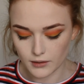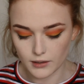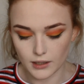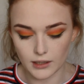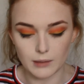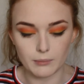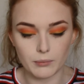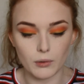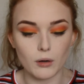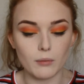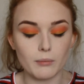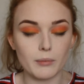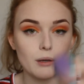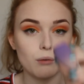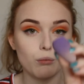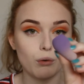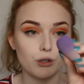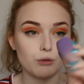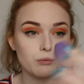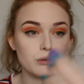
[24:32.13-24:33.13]
with the bottom
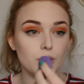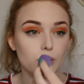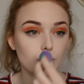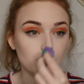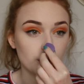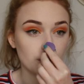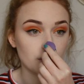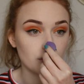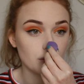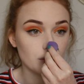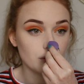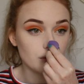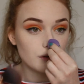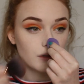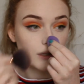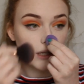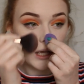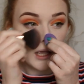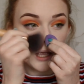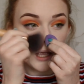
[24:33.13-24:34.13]
bit, which we don't use,